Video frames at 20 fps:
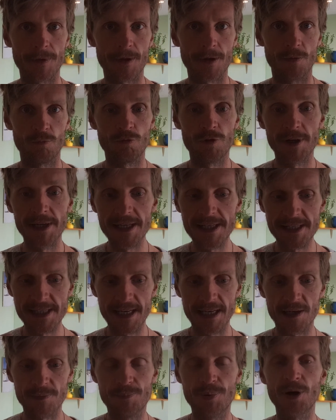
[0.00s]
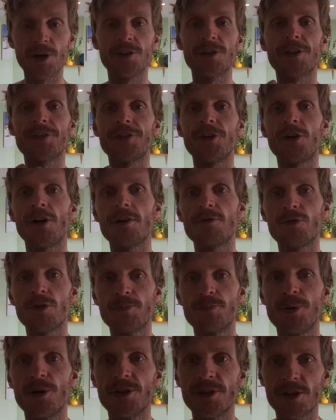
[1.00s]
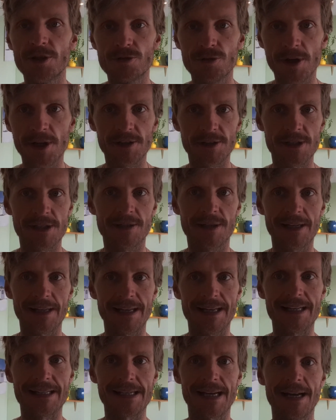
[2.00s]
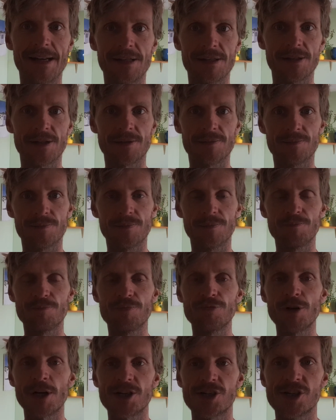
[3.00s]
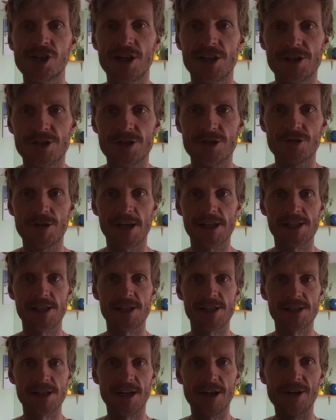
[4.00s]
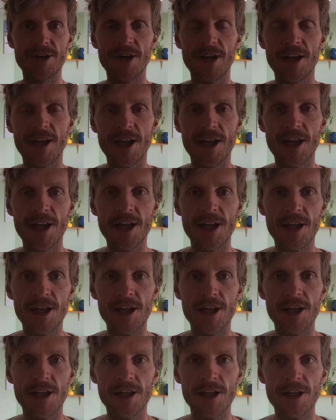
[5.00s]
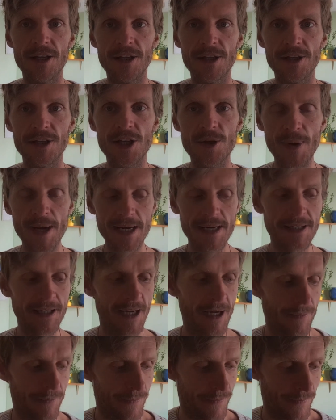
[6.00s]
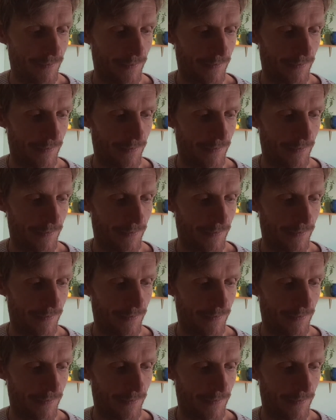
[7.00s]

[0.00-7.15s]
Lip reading: Putting the thyroid, putting the adrenal glands under pressure and stress, and so you end up